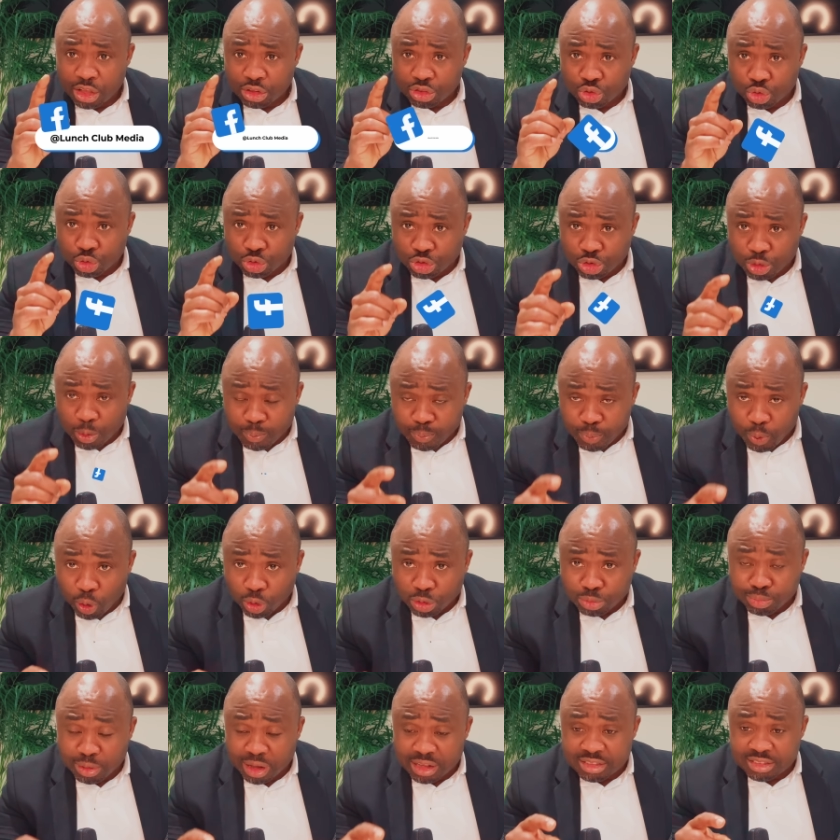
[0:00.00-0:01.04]
to
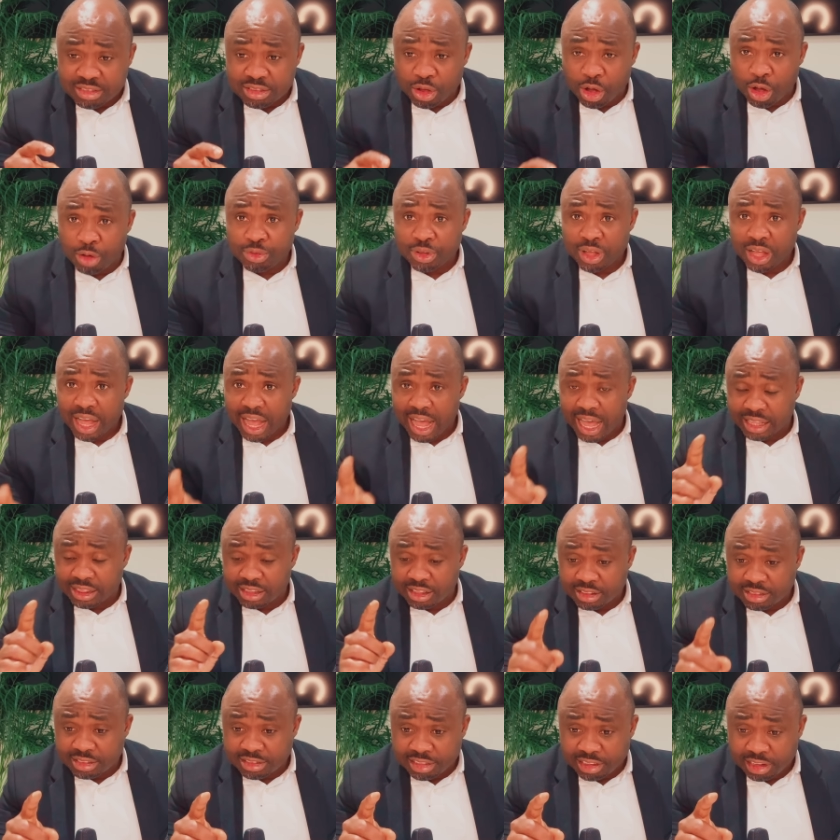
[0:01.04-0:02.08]
support myself and the
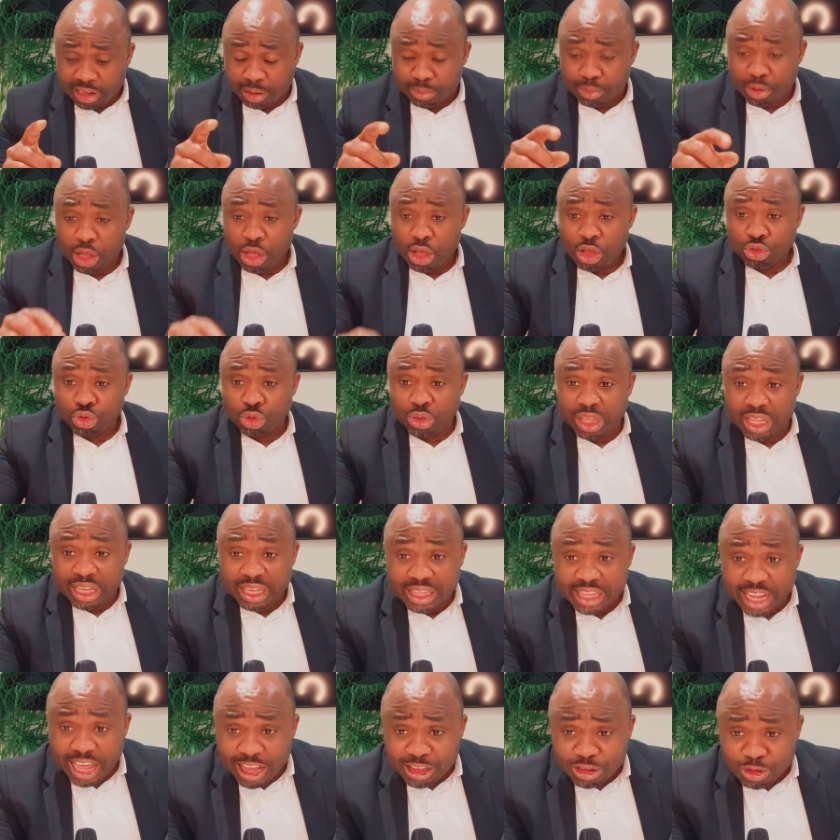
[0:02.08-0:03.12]
team. So the
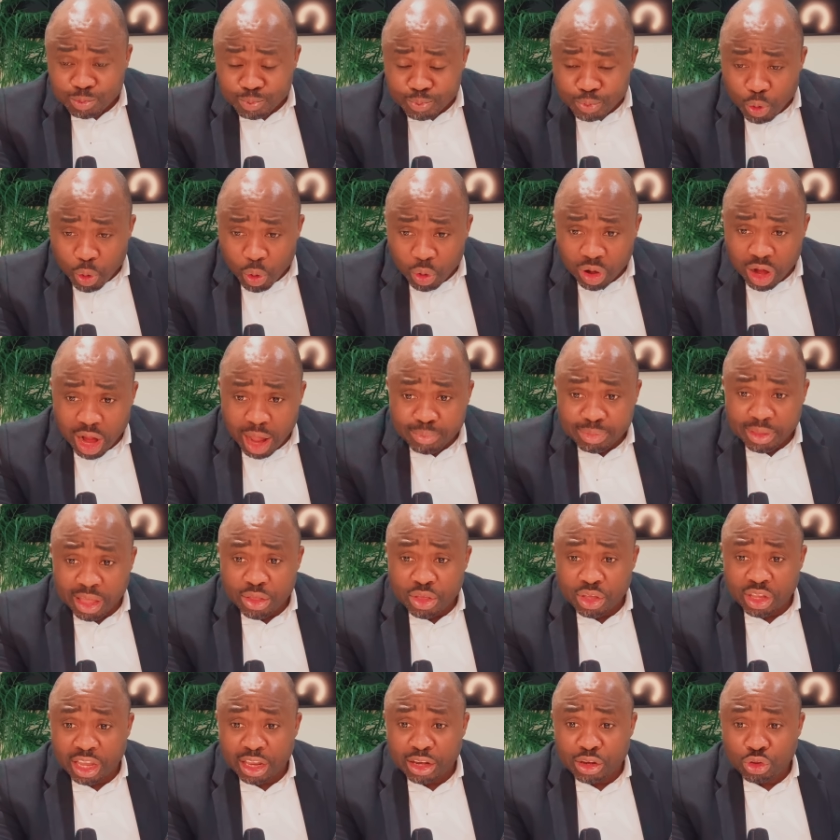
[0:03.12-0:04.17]
next program that
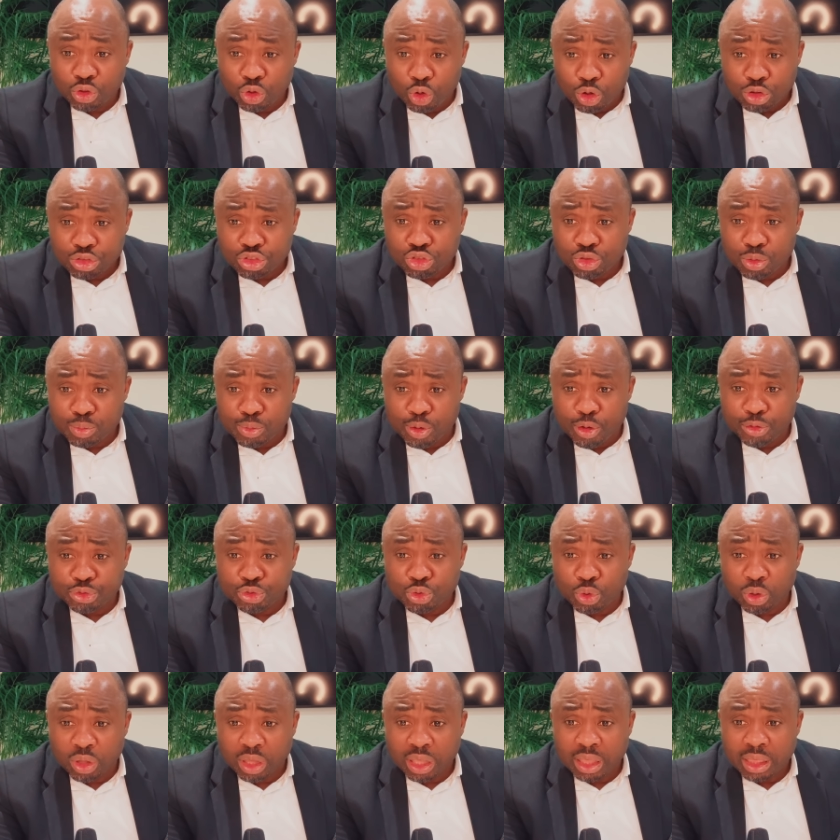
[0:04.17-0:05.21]
you can use to move
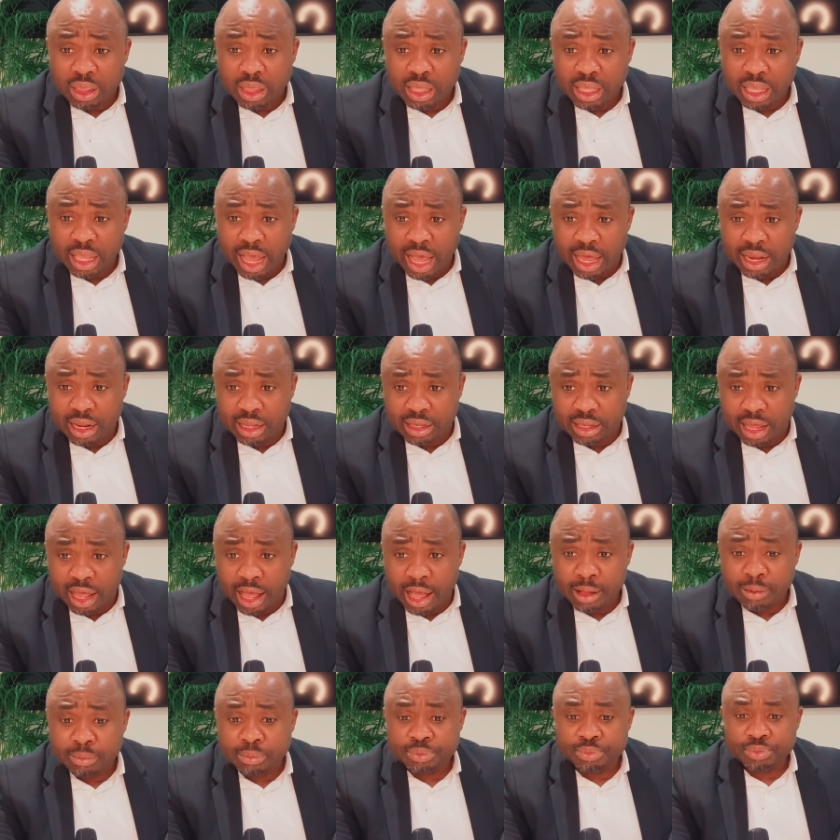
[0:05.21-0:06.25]
to
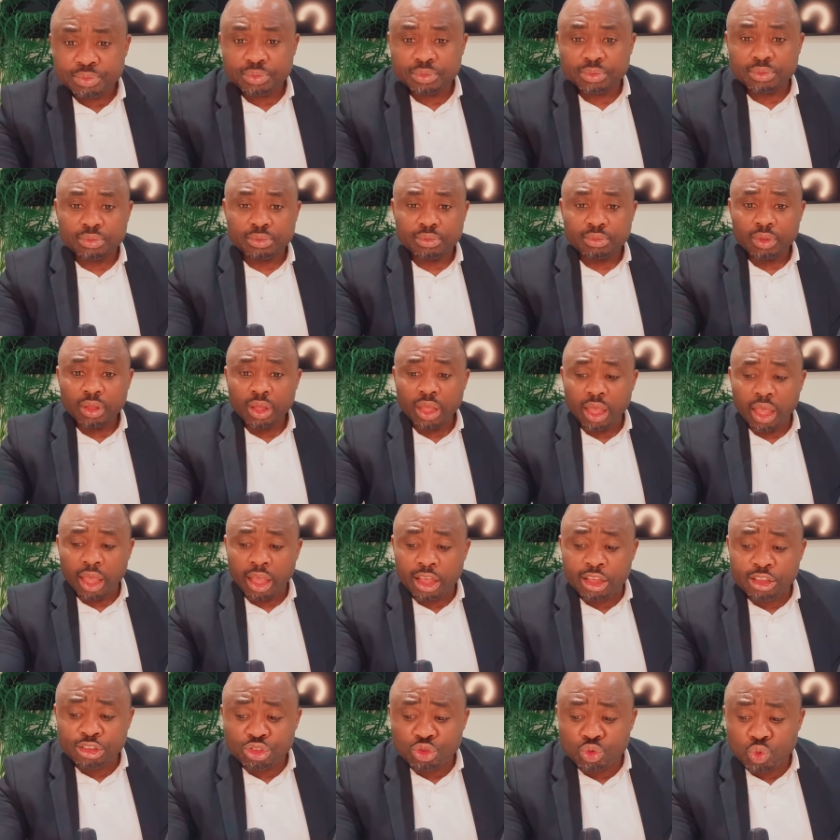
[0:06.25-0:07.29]
Canada
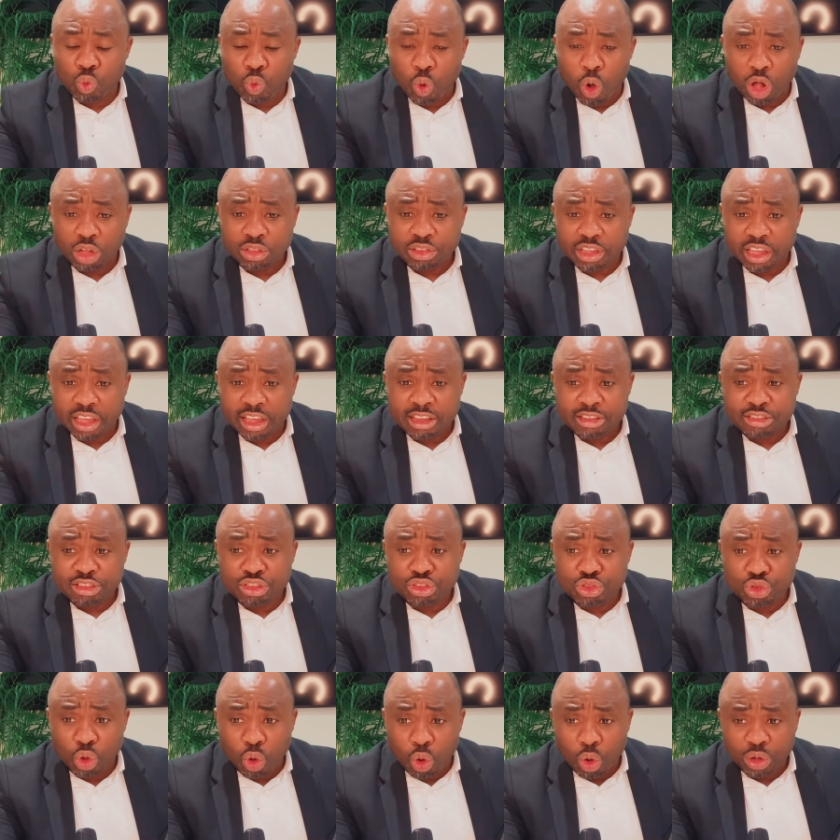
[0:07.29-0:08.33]
is what is
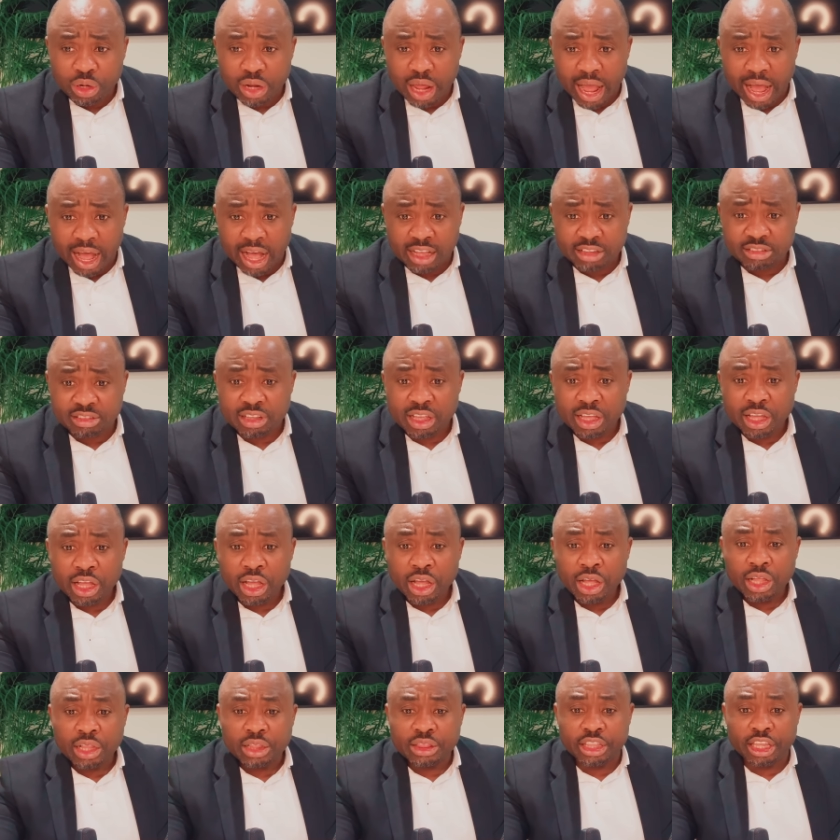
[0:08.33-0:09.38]
known as
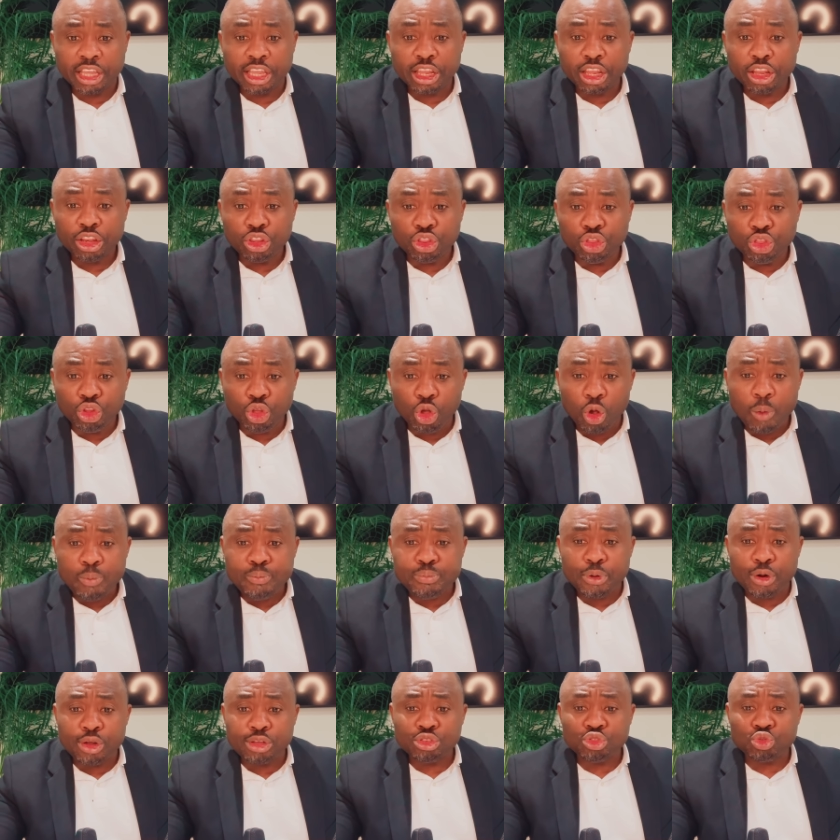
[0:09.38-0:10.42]
the New
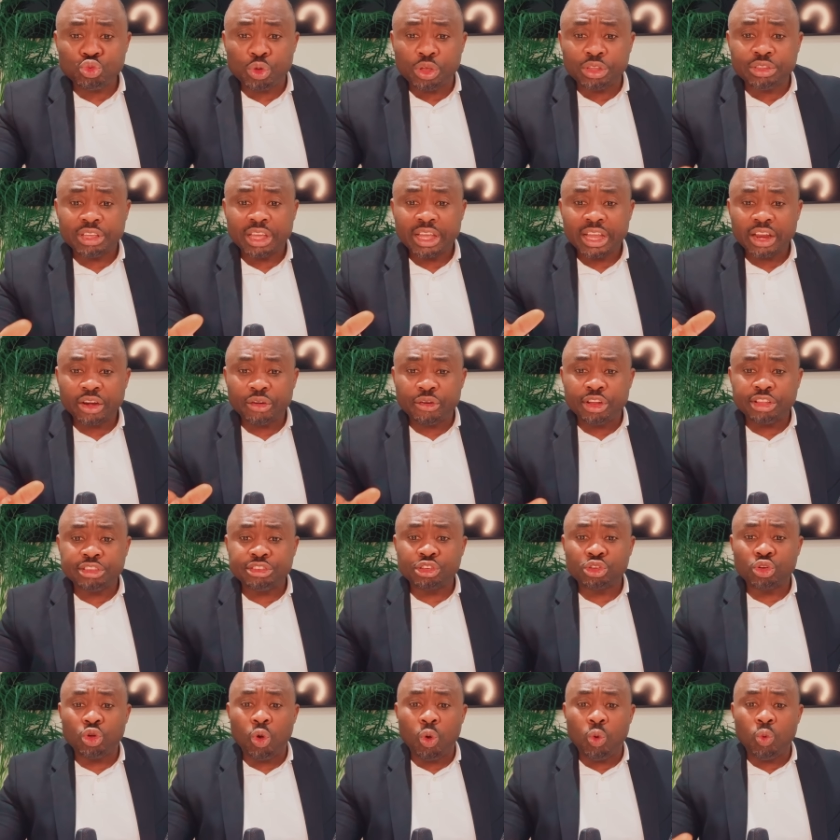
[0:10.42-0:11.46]
Brunswick
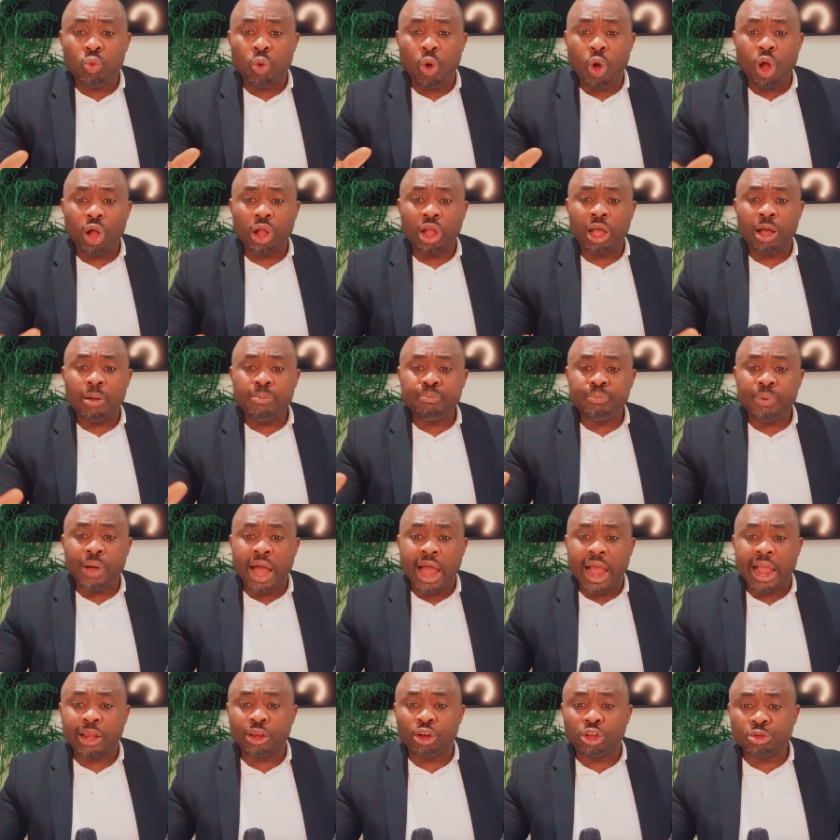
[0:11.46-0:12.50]
Critical Worker
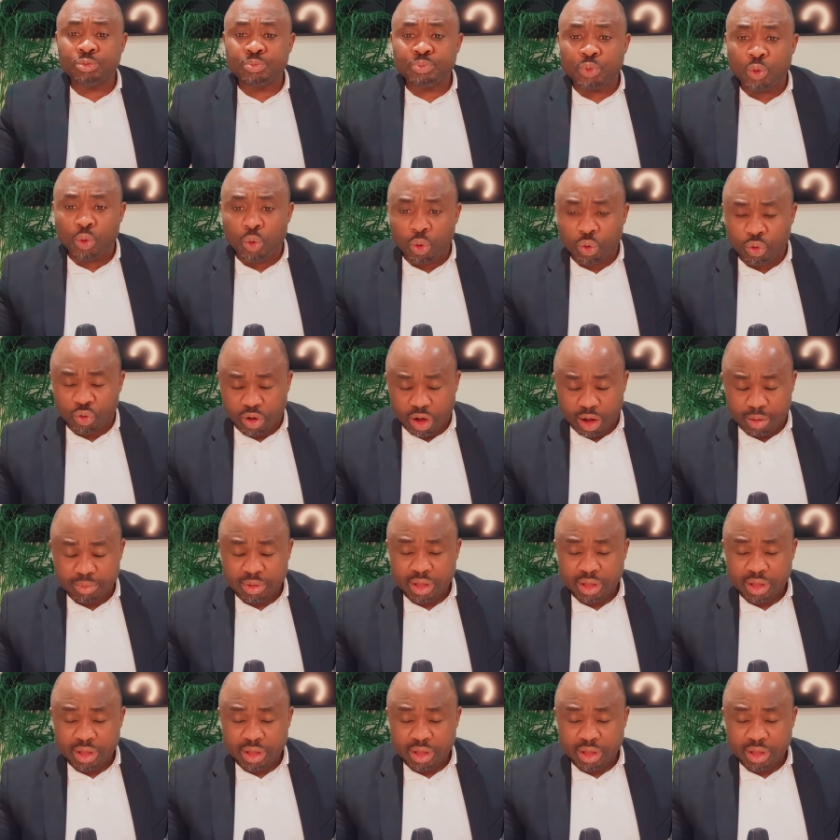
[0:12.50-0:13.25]
Pilot Program.